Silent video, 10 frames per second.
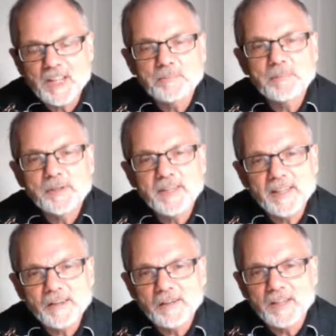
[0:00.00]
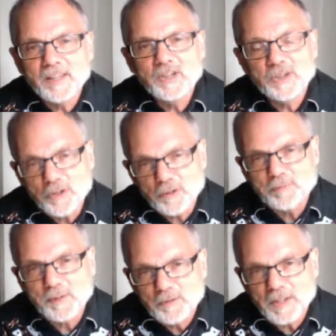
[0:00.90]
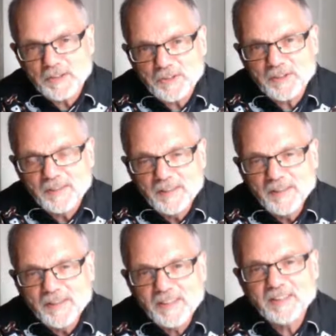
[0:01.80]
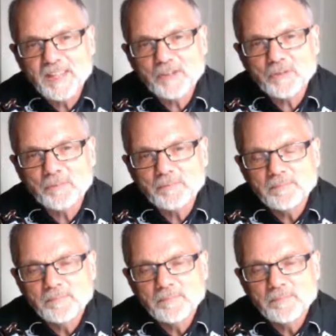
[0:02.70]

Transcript: a particularly stupid question, he says to him,